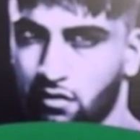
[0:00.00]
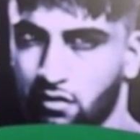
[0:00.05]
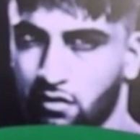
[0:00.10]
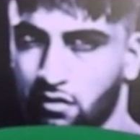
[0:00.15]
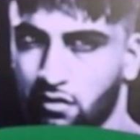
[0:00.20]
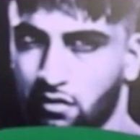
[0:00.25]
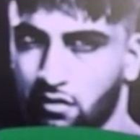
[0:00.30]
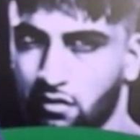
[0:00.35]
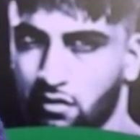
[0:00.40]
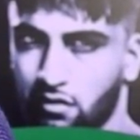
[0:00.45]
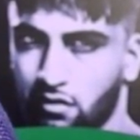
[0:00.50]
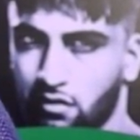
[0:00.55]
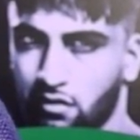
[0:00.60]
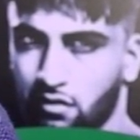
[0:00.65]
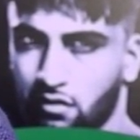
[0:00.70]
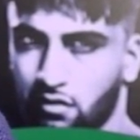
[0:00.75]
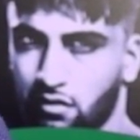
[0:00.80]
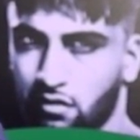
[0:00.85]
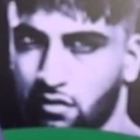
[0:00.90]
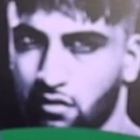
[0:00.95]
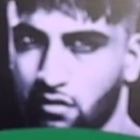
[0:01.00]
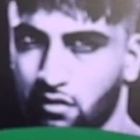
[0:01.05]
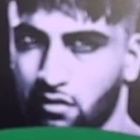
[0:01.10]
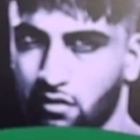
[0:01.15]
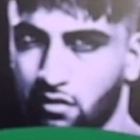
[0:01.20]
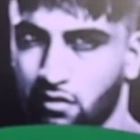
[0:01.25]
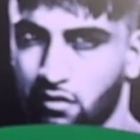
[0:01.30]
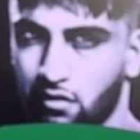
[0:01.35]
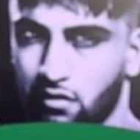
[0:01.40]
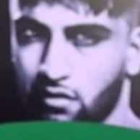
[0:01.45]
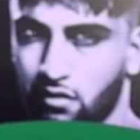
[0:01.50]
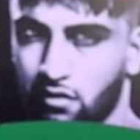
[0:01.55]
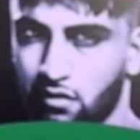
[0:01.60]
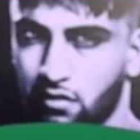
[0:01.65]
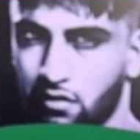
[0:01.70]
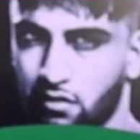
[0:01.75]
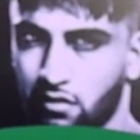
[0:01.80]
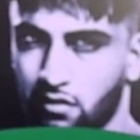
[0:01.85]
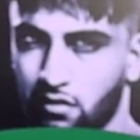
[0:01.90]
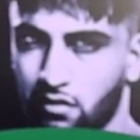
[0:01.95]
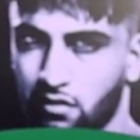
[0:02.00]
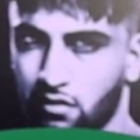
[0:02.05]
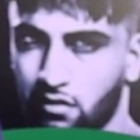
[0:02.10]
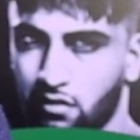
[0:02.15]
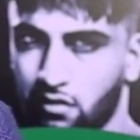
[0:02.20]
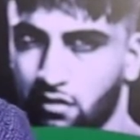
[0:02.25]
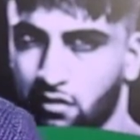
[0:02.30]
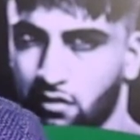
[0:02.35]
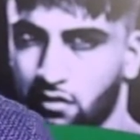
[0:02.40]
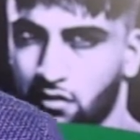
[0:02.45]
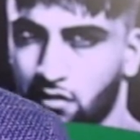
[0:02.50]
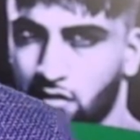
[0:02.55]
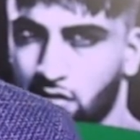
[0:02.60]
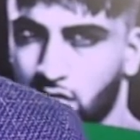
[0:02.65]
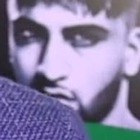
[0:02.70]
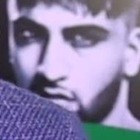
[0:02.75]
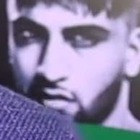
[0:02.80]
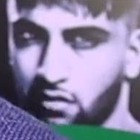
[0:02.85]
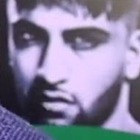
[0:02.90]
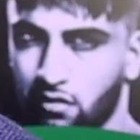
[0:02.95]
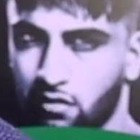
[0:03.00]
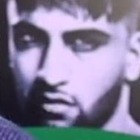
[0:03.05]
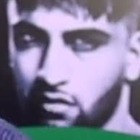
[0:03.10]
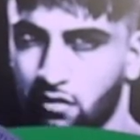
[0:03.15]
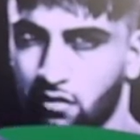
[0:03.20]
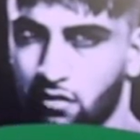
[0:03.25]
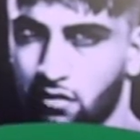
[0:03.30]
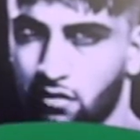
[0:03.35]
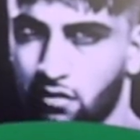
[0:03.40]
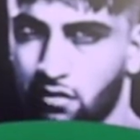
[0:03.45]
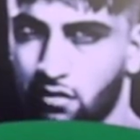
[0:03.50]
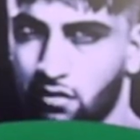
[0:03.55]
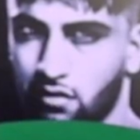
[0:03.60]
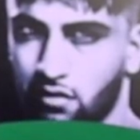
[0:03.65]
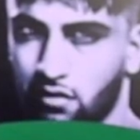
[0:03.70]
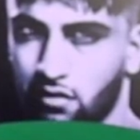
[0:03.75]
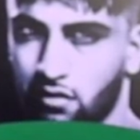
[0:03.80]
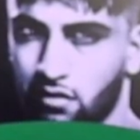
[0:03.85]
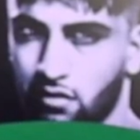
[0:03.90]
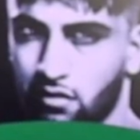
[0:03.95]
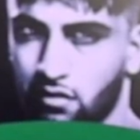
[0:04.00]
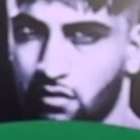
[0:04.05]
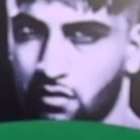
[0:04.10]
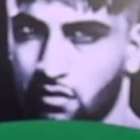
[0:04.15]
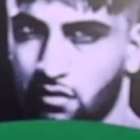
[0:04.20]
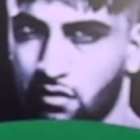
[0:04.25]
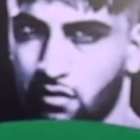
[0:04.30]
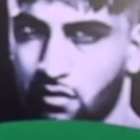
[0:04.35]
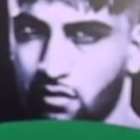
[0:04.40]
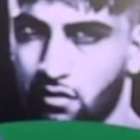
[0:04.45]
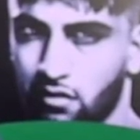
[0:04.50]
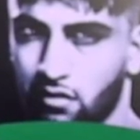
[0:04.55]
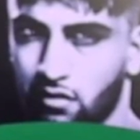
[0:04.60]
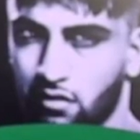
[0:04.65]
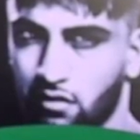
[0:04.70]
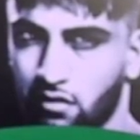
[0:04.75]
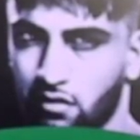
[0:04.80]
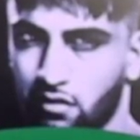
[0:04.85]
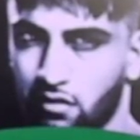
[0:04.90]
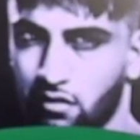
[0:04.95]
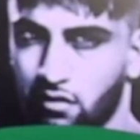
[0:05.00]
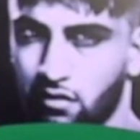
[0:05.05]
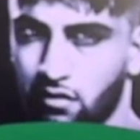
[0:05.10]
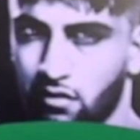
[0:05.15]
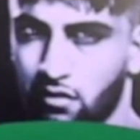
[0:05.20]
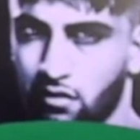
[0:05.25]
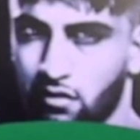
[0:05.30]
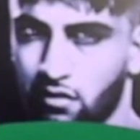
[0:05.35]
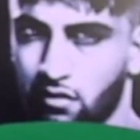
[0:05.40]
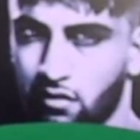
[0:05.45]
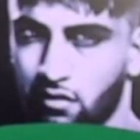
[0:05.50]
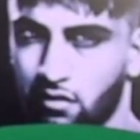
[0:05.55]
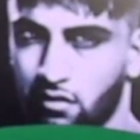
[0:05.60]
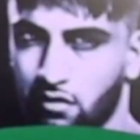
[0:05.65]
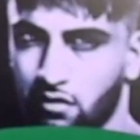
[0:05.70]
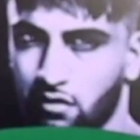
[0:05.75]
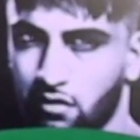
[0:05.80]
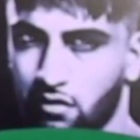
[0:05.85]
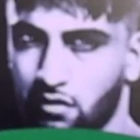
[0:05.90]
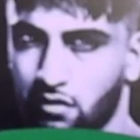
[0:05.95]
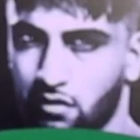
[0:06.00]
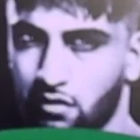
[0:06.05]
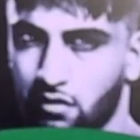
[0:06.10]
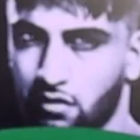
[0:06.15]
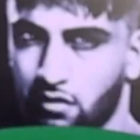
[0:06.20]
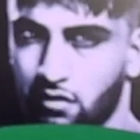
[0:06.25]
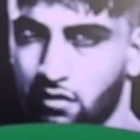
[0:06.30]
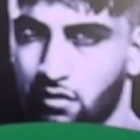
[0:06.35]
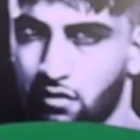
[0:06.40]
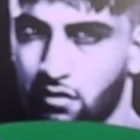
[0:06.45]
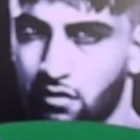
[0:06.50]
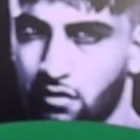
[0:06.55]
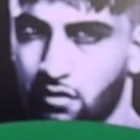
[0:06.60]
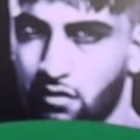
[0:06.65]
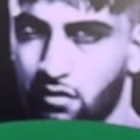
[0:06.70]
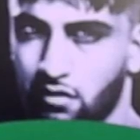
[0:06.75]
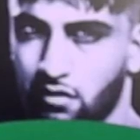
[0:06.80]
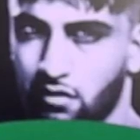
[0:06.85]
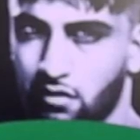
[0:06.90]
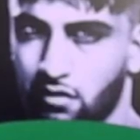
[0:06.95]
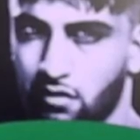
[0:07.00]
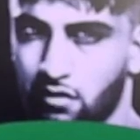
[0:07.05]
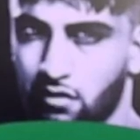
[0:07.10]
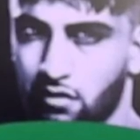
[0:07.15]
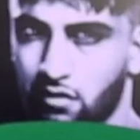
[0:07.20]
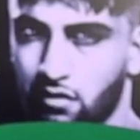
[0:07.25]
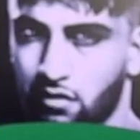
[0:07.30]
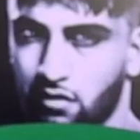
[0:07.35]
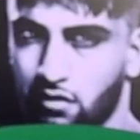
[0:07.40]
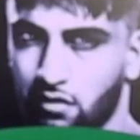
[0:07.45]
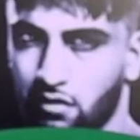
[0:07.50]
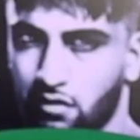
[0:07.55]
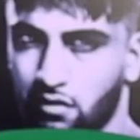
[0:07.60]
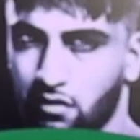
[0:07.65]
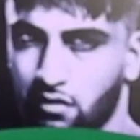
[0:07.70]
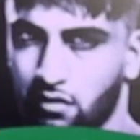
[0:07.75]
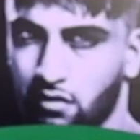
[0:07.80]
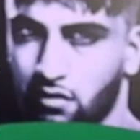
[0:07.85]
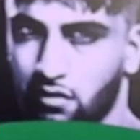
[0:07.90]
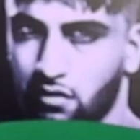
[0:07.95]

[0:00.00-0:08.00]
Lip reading: (silent)